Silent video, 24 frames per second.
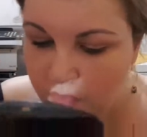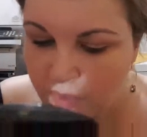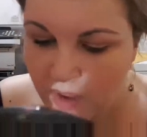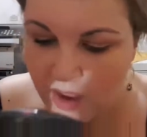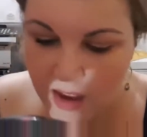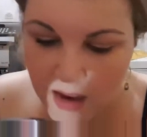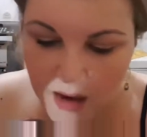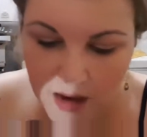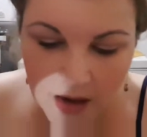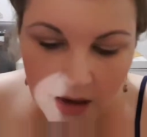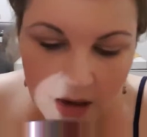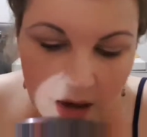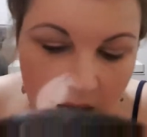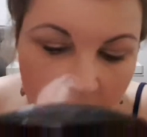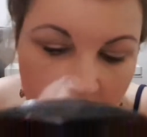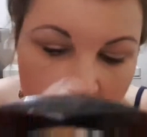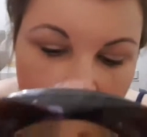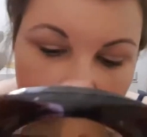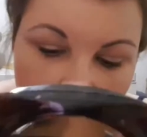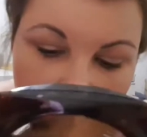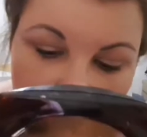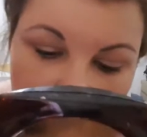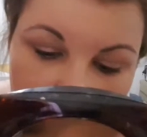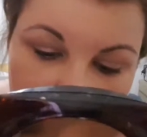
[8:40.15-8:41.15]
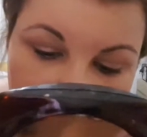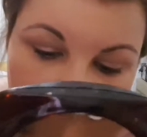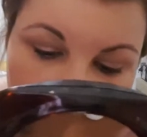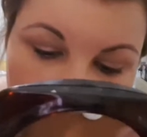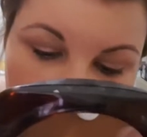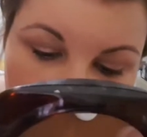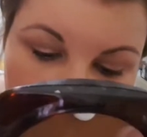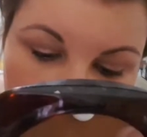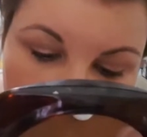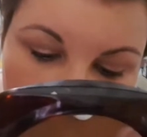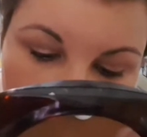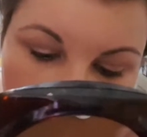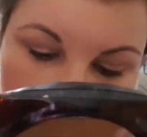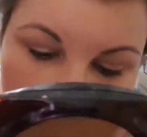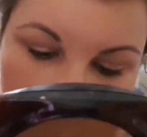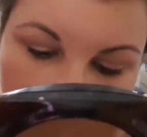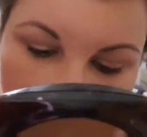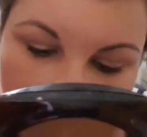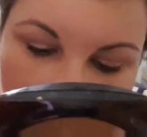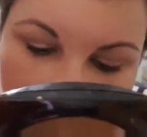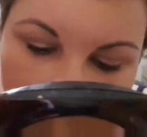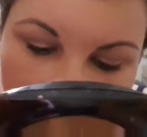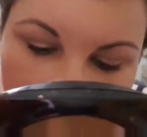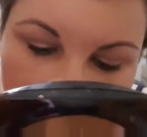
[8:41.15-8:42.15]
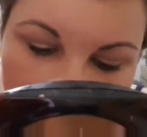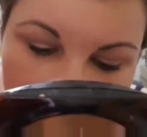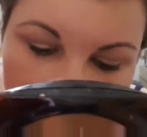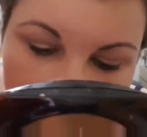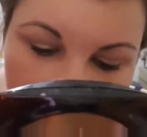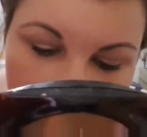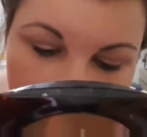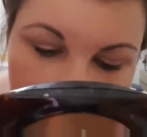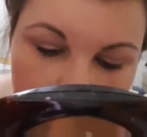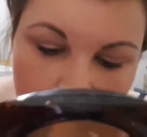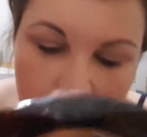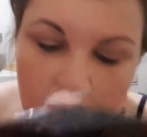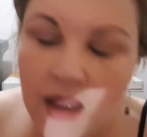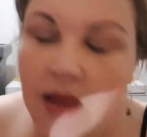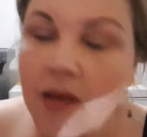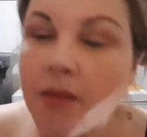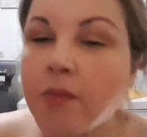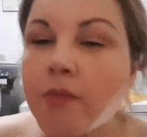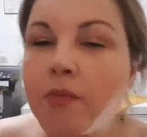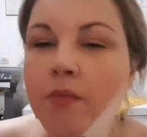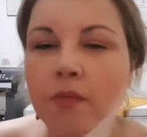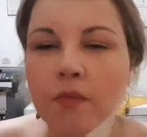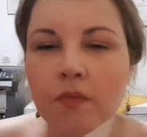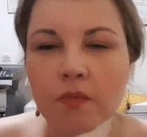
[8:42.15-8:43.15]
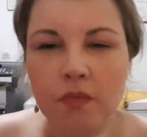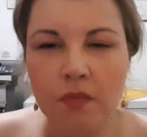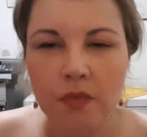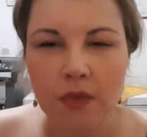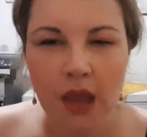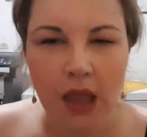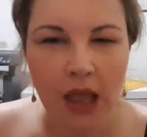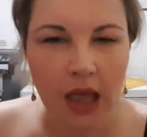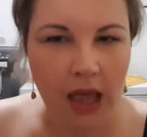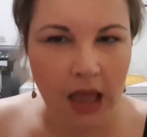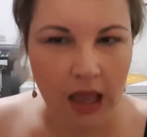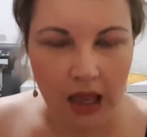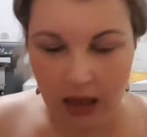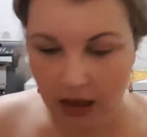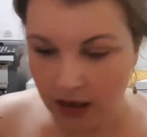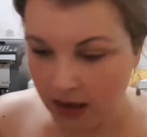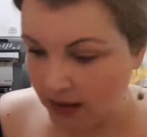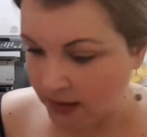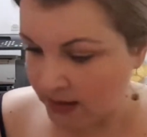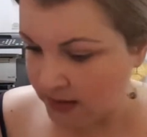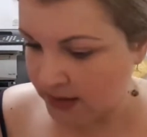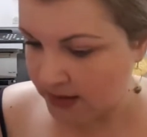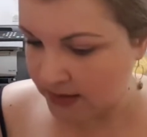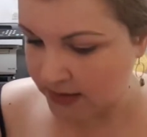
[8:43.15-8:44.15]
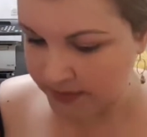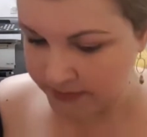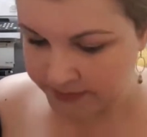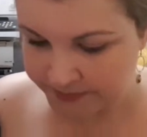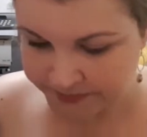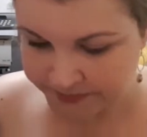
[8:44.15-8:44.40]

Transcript: that I haven't. Yep. And